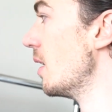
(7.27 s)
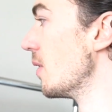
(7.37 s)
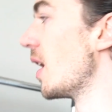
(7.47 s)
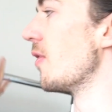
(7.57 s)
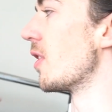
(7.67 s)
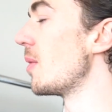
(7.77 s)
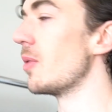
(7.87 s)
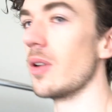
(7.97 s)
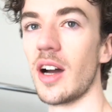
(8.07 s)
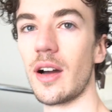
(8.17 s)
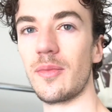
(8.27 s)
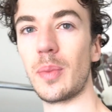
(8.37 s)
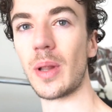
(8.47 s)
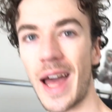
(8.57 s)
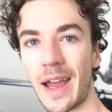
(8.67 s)
So I have a couple of
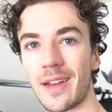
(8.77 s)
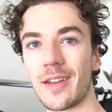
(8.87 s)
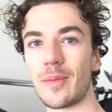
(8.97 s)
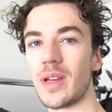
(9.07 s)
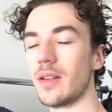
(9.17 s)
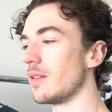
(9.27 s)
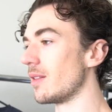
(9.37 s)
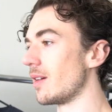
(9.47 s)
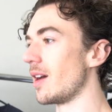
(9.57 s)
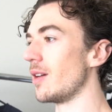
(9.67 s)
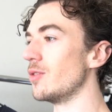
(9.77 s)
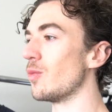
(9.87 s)
black pieces that I